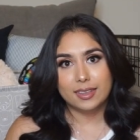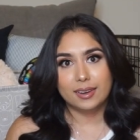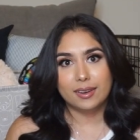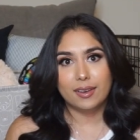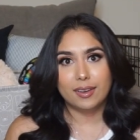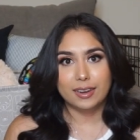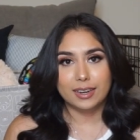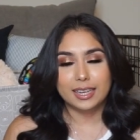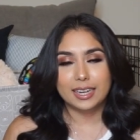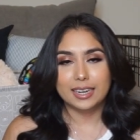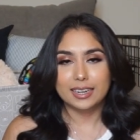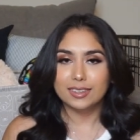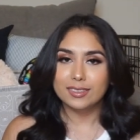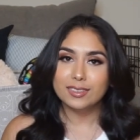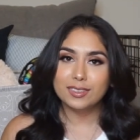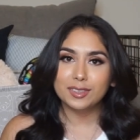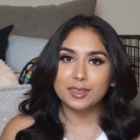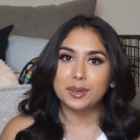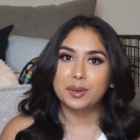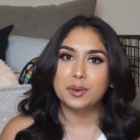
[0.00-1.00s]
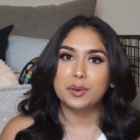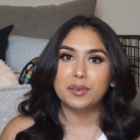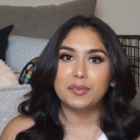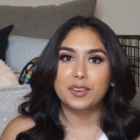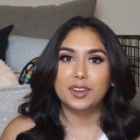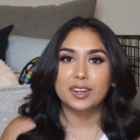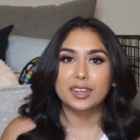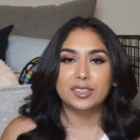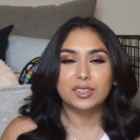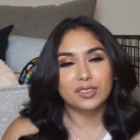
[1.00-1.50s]
than on here. So if
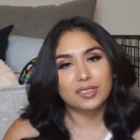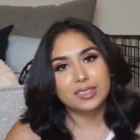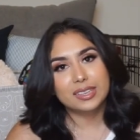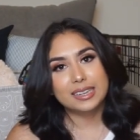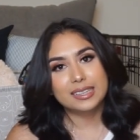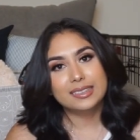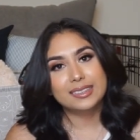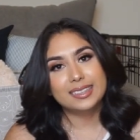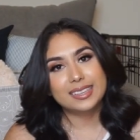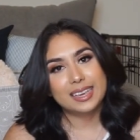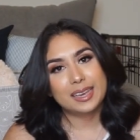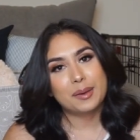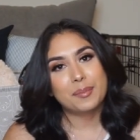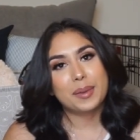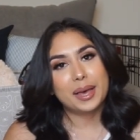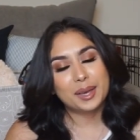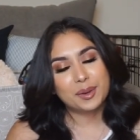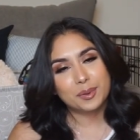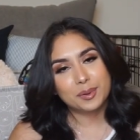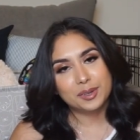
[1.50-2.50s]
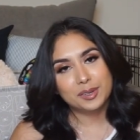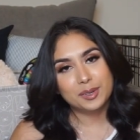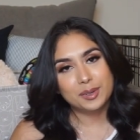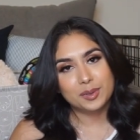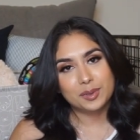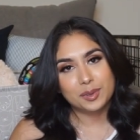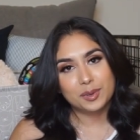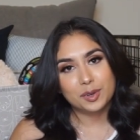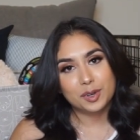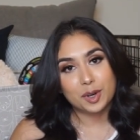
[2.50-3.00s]
you're interested in seeing my golden
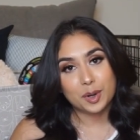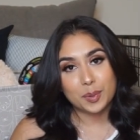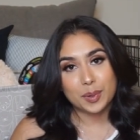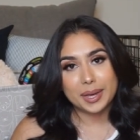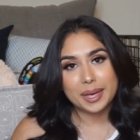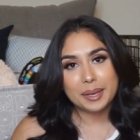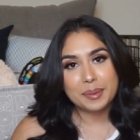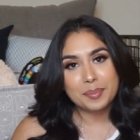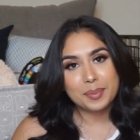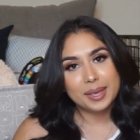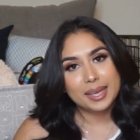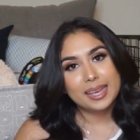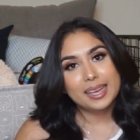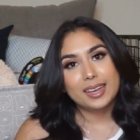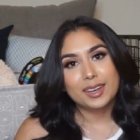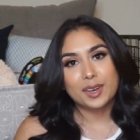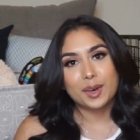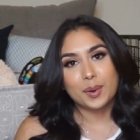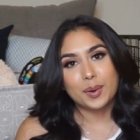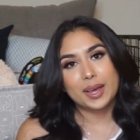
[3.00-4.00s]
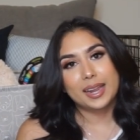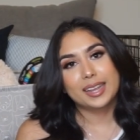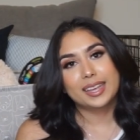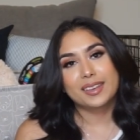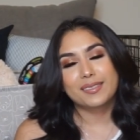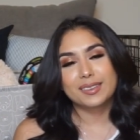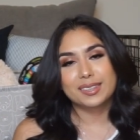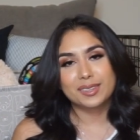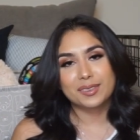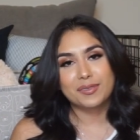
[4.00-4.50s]
doodle grow up, go ahead and
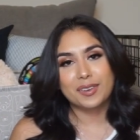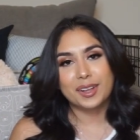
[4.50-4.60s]
give us a